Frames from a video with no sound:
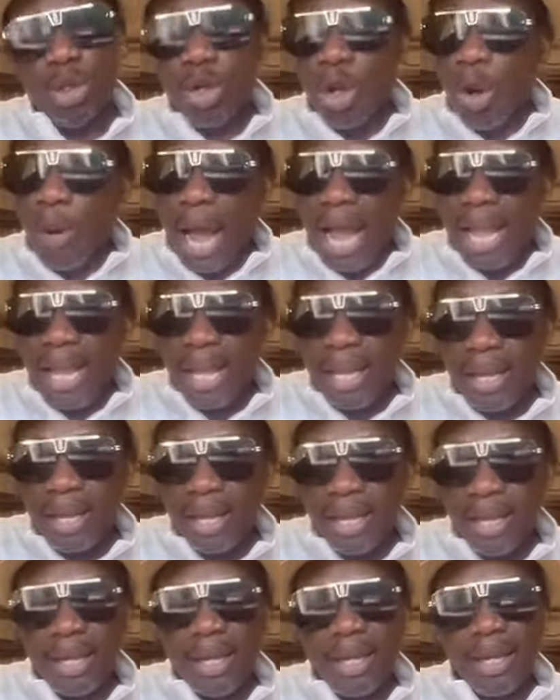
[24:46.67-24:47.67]
know why?
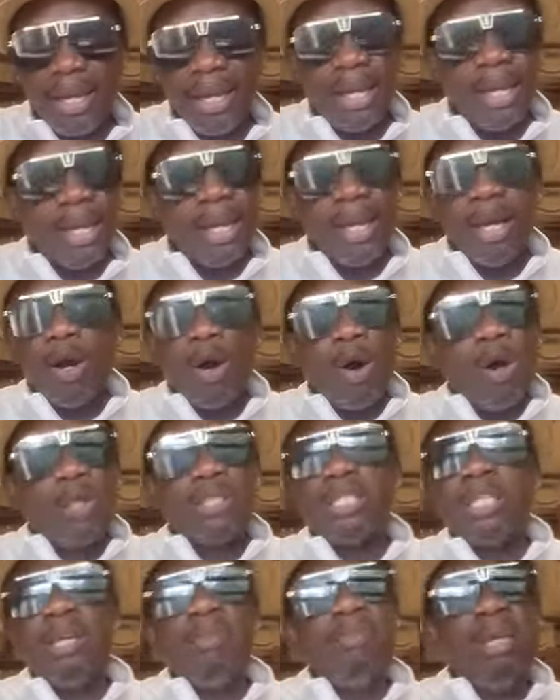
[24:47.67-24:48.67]

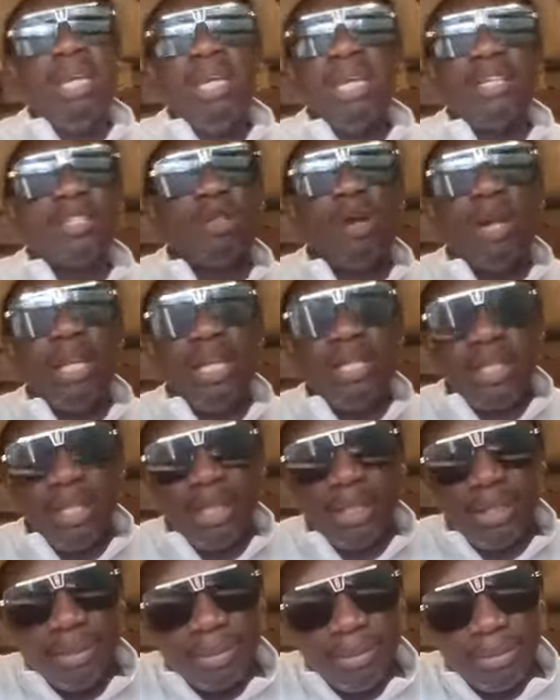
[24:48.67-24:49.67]
Hosting me is not easy.
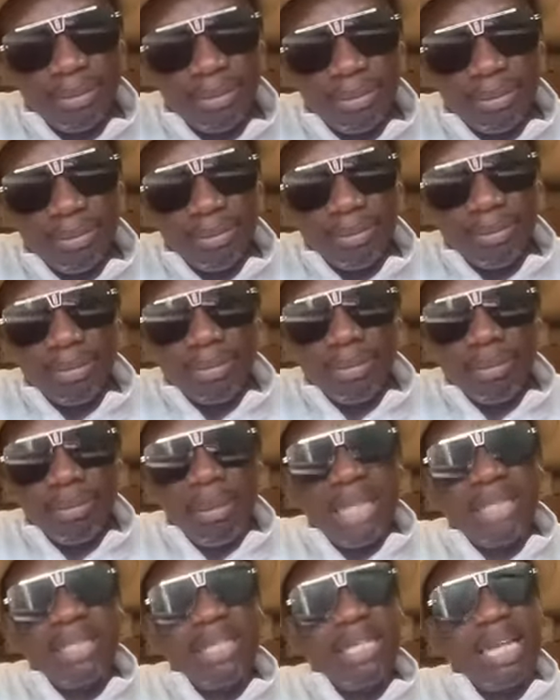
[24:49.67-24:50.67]

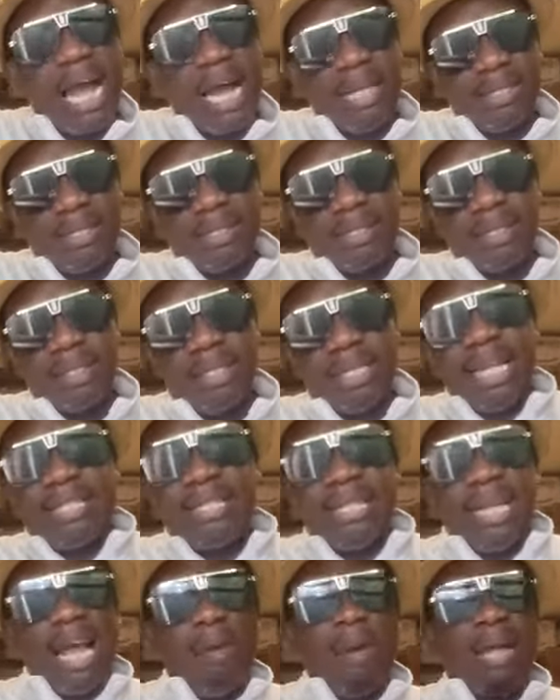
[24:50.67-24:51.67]
But she does.
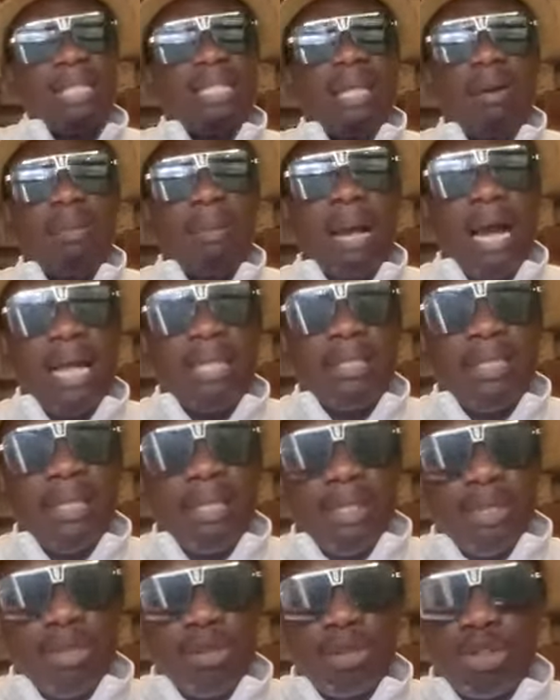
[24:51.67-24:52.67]
Yesterday I went out with my
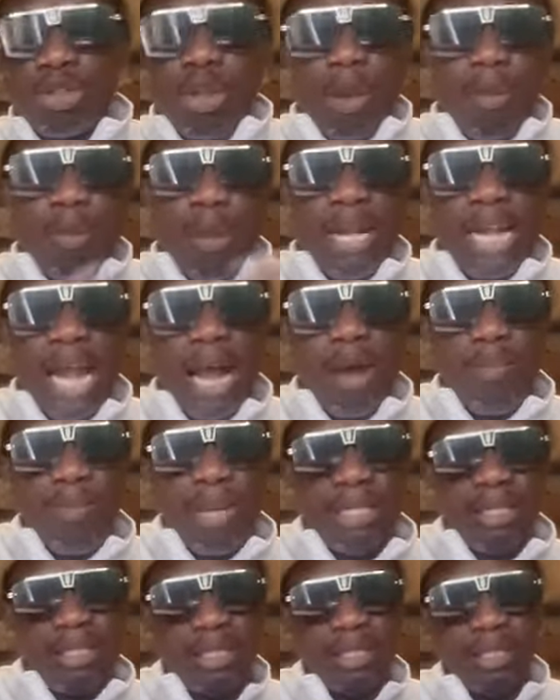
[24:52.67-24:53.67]
auntie, somewhere that I'll
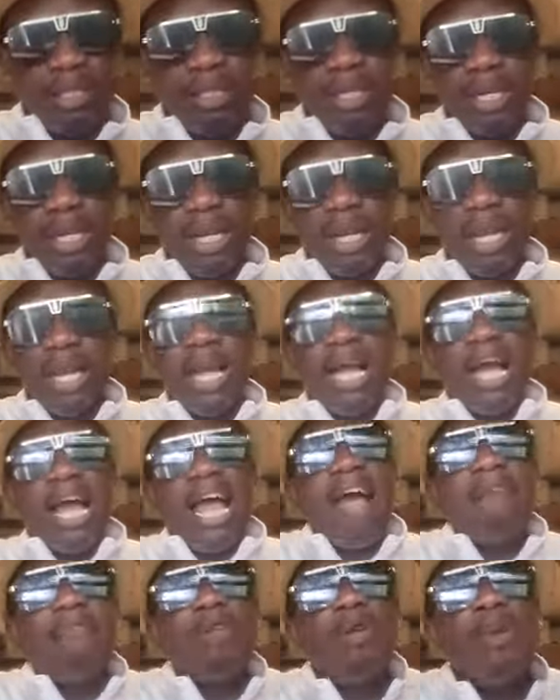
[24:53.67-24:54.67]
mention.
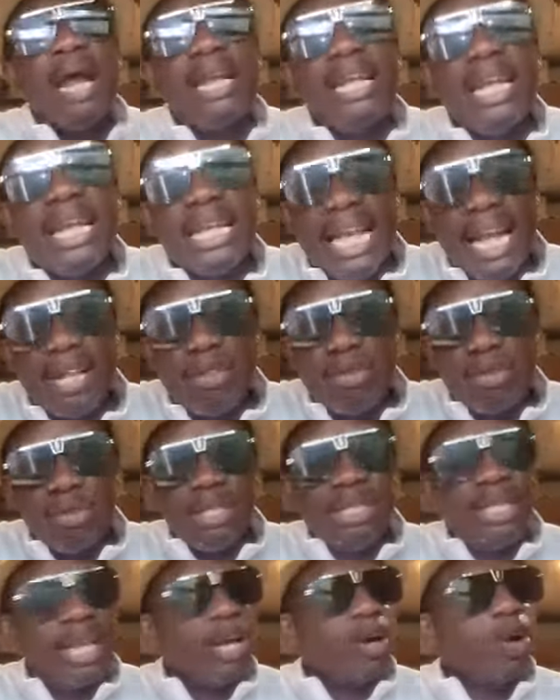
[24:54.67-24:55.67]
Everywhere they get to, you
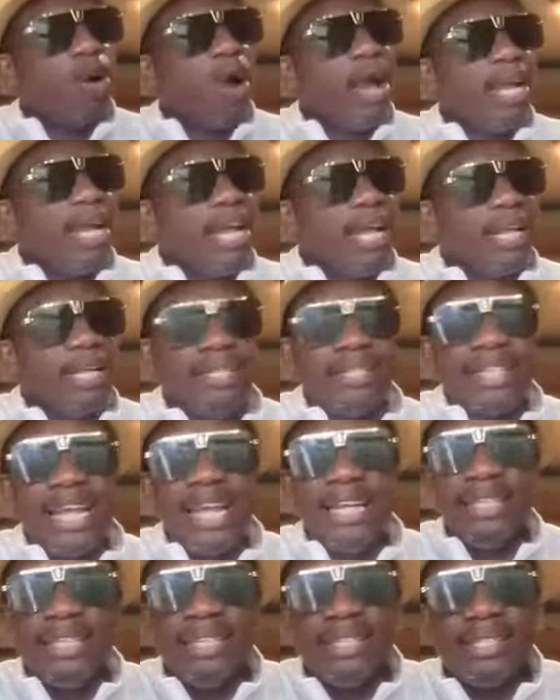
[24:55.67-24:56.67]
say, Koine,
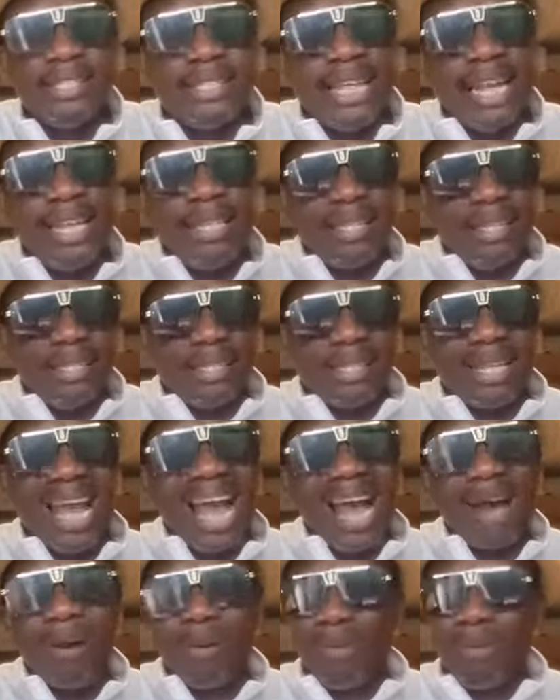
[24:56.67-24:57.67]
take this, take this.
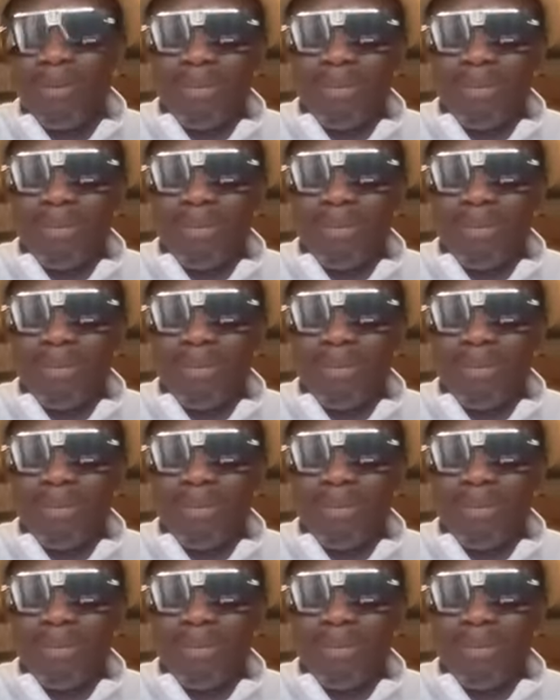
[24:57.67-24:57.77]
How?